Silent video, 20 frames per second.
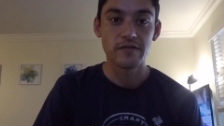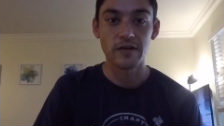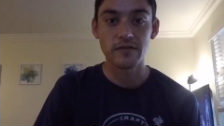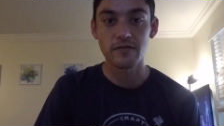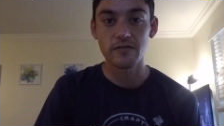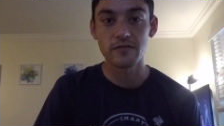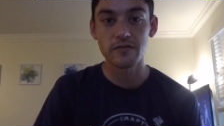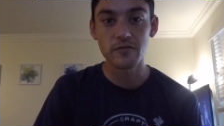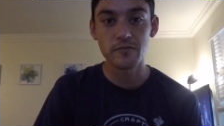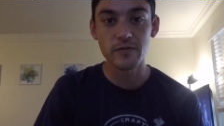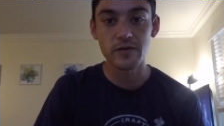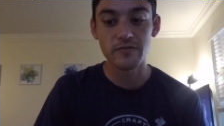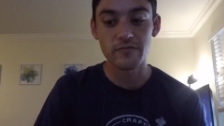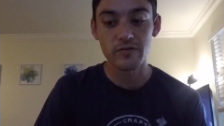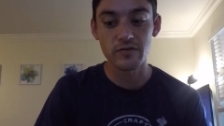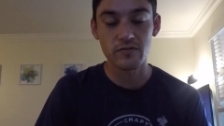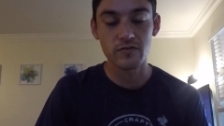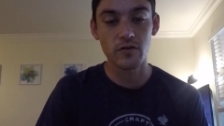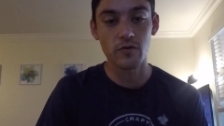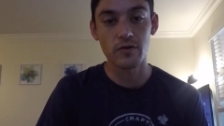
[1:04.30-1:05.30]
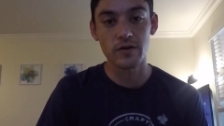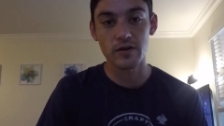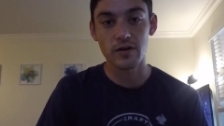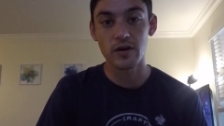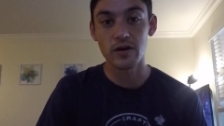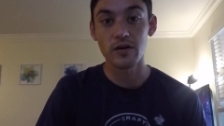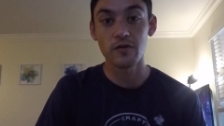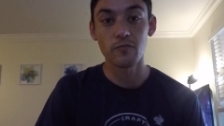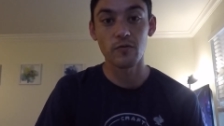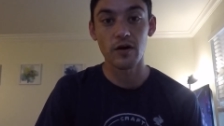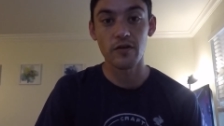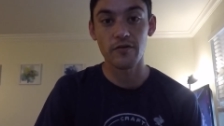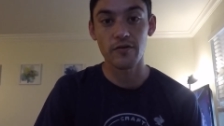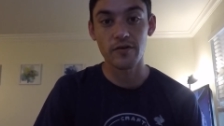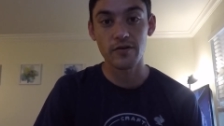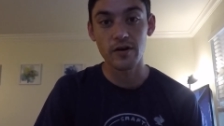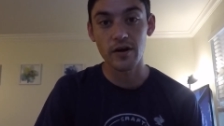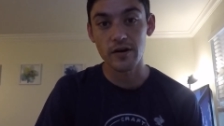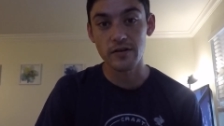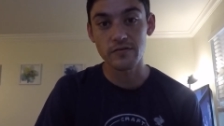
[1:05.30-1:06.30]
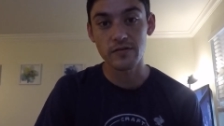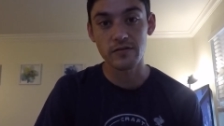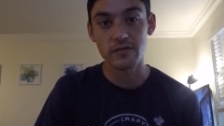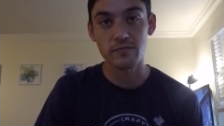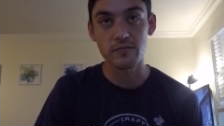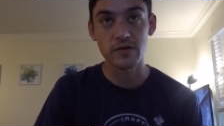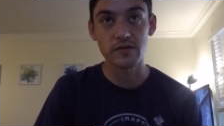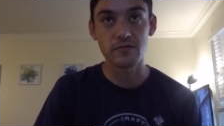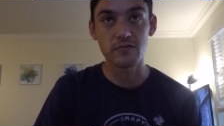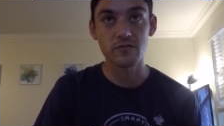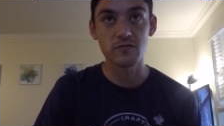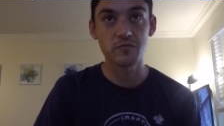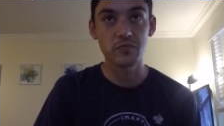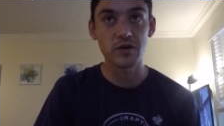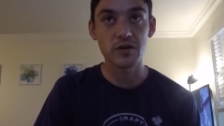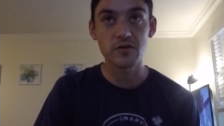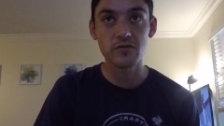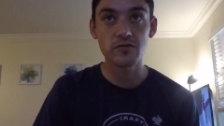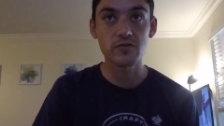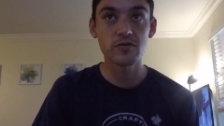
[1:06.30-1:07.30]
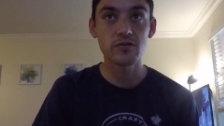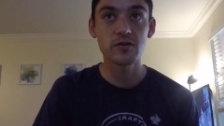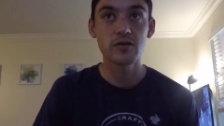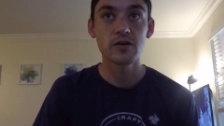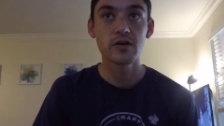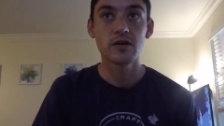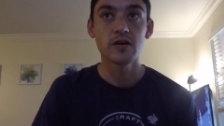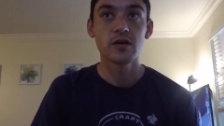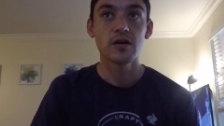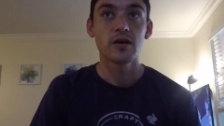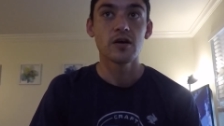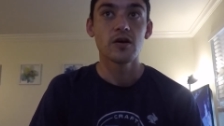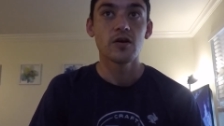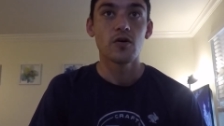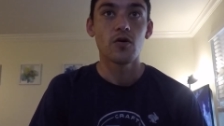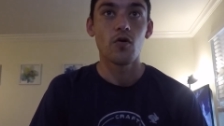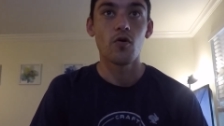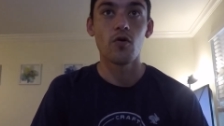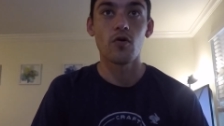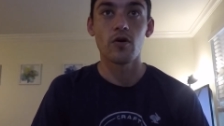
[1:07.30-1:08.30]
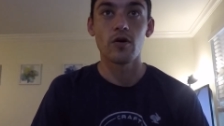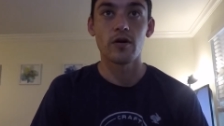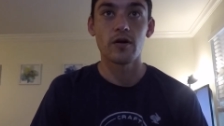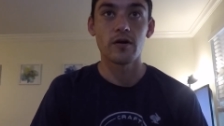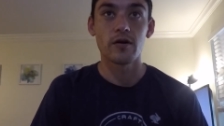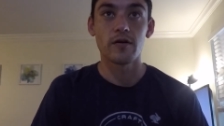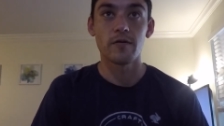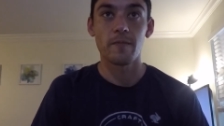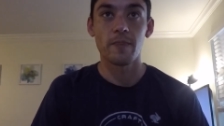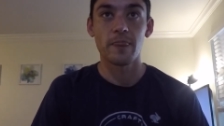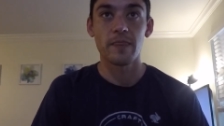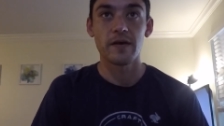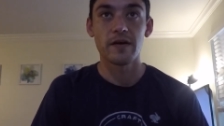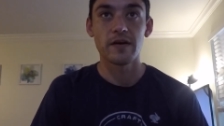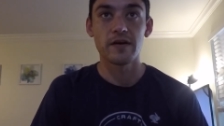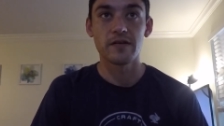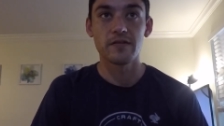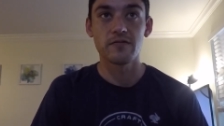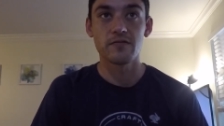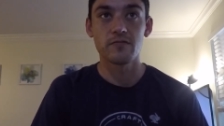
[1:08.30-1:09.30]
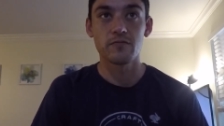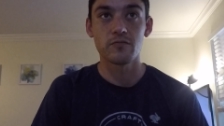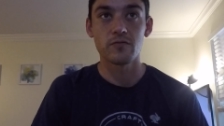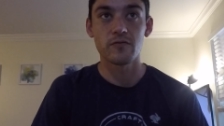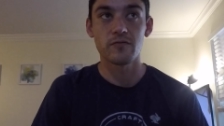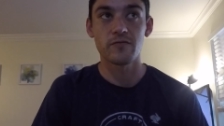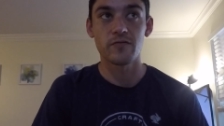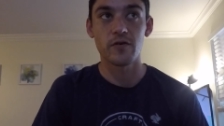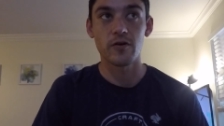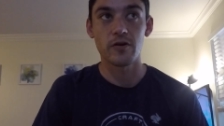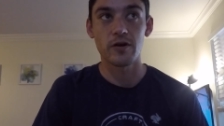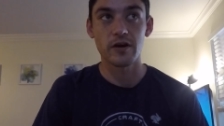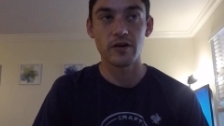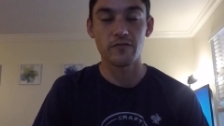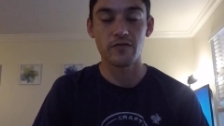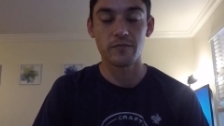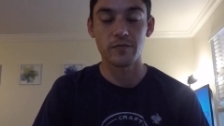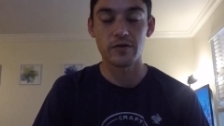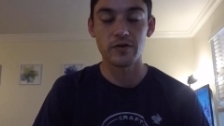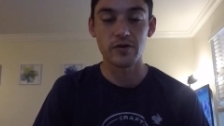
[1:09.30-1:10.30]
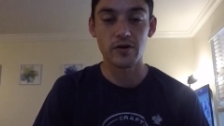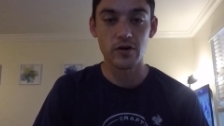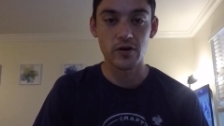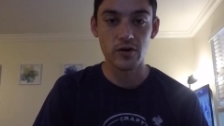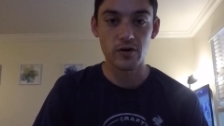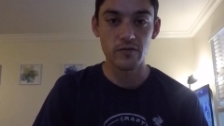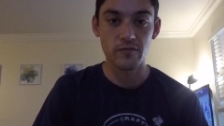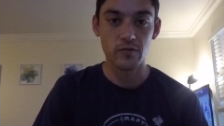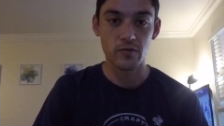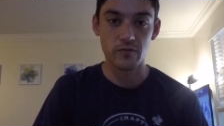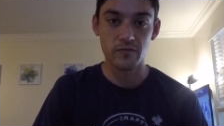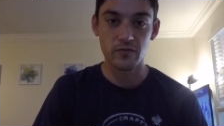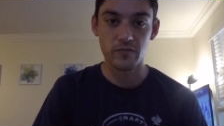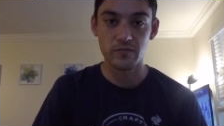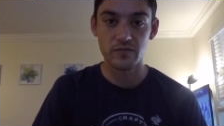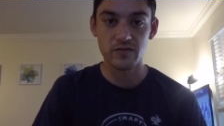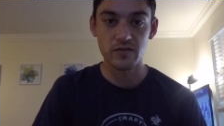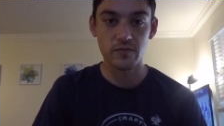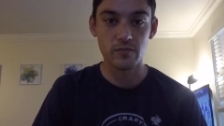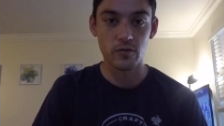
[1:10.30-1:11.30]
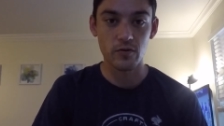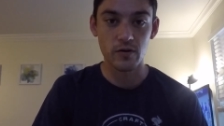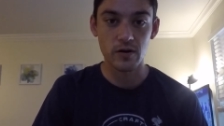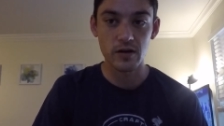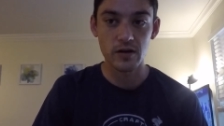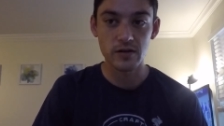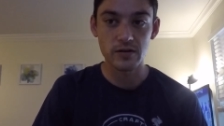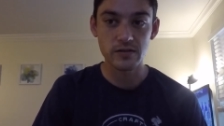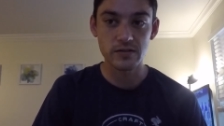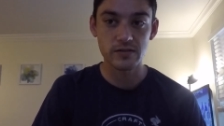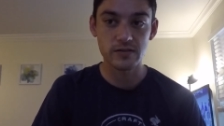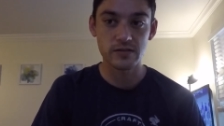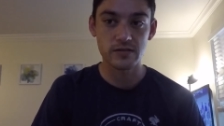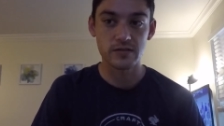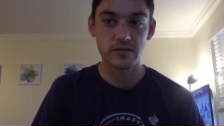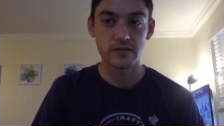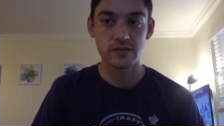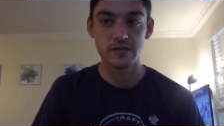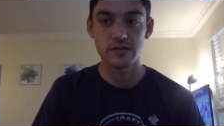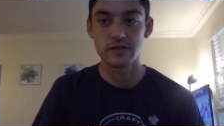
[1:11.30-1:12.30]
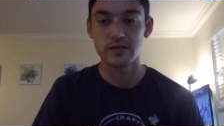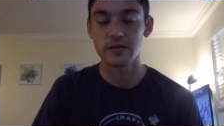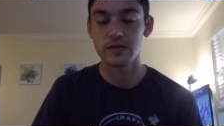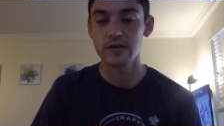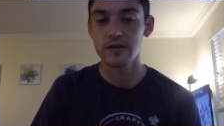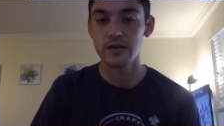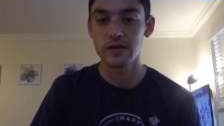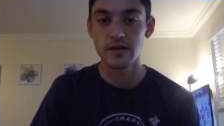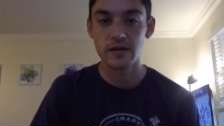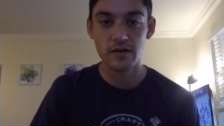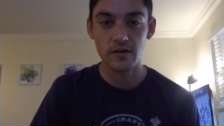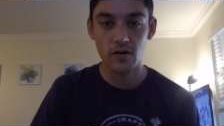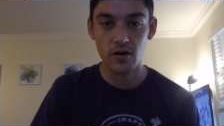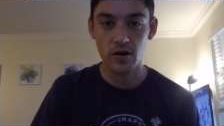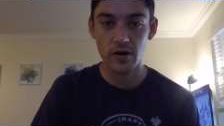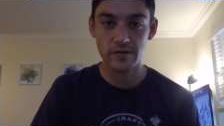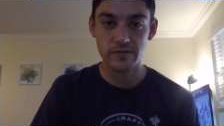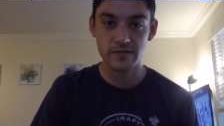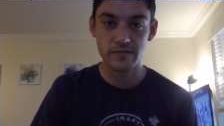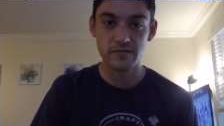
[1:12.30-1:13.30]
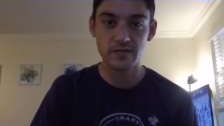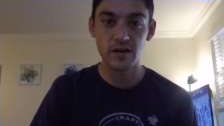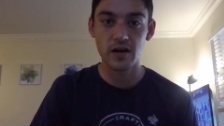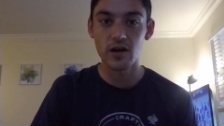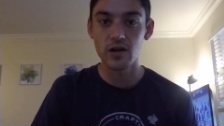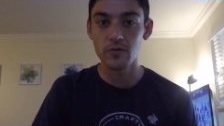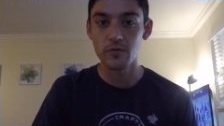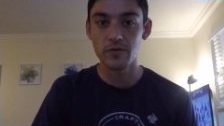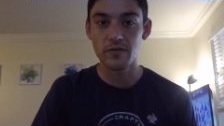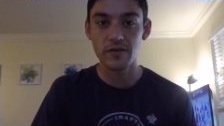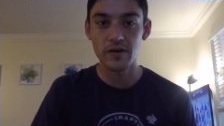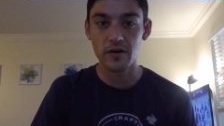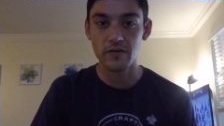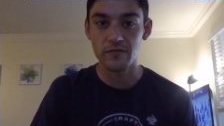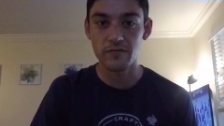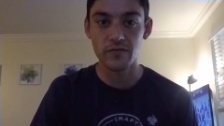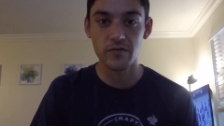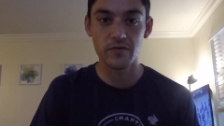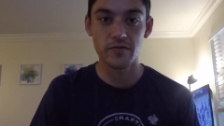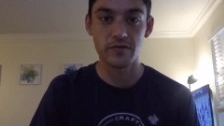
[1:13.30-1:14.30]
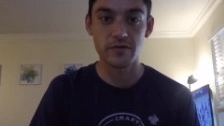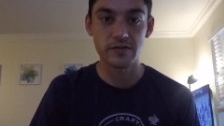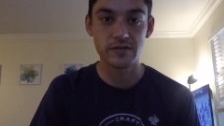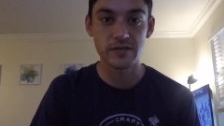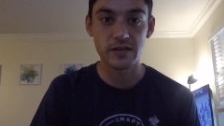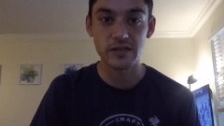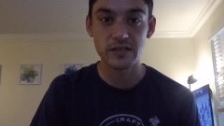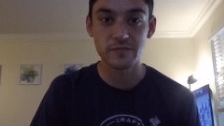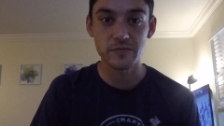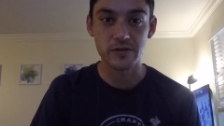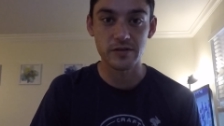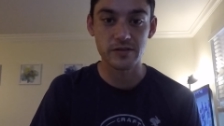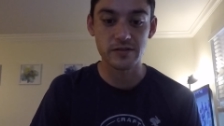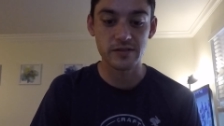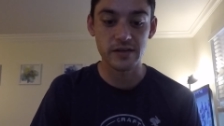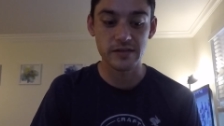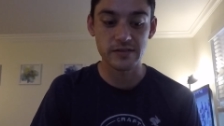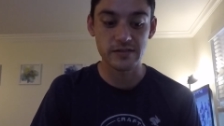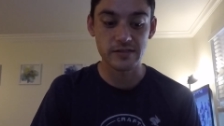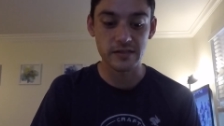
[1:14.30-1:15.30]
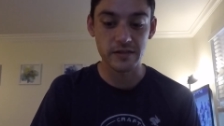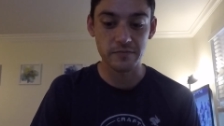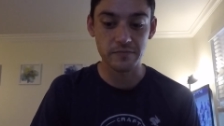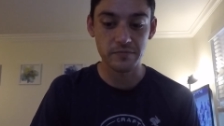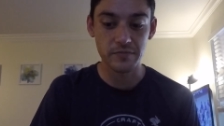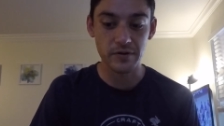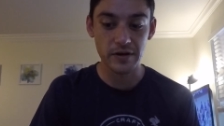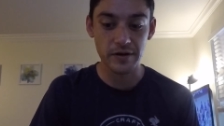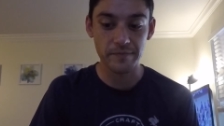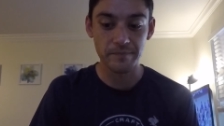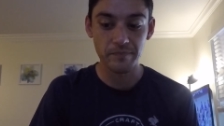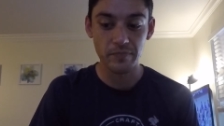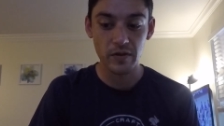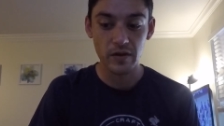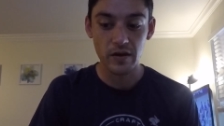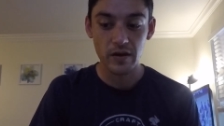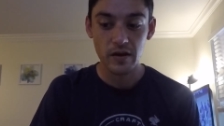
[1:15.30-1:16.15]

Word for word: that's a little bit of what's going on. Whether or not it's at the muscle spindle or it's referring from a nerve or from somewhere else, hard to tell without further assessment or testing. But